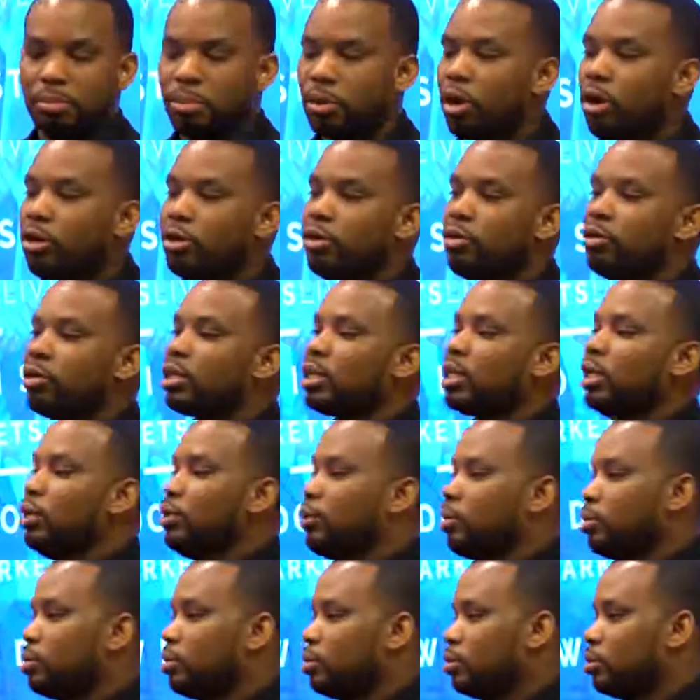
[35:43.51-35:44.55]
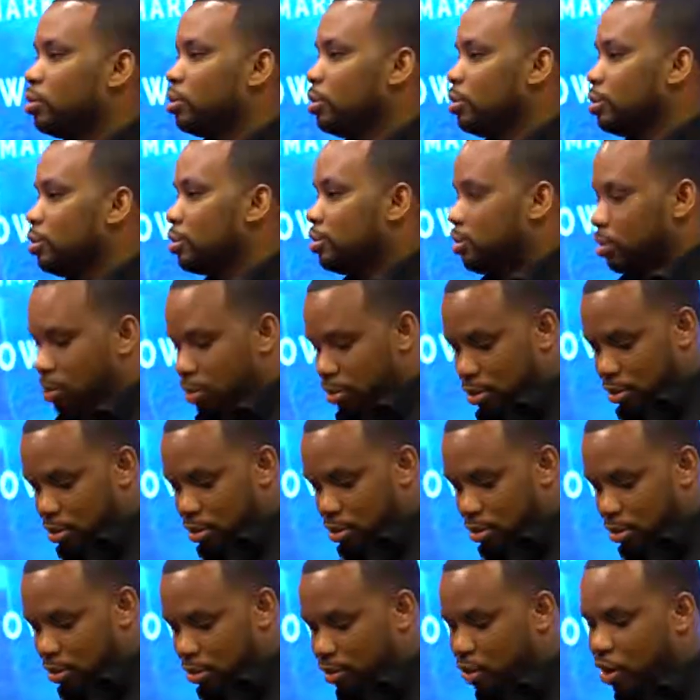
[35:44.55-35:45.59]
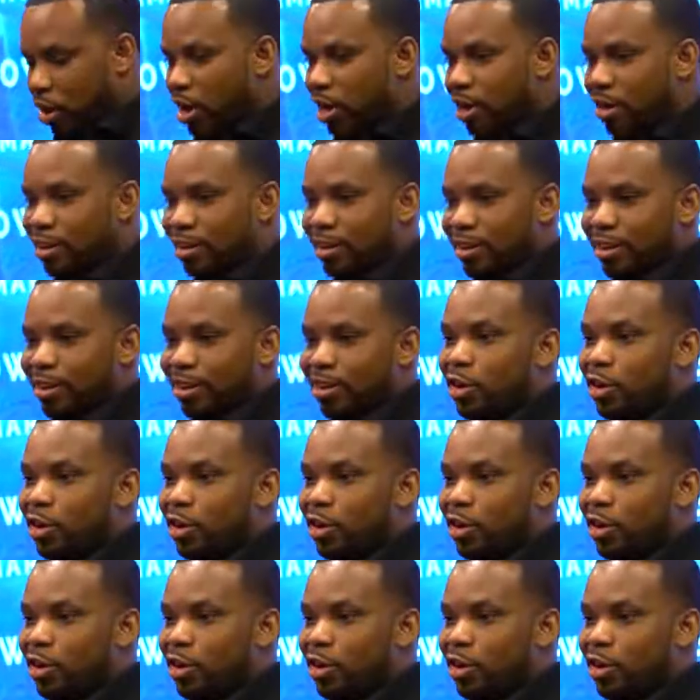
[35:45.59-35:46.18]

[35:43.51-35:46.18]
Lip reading: But are you a leader? Right?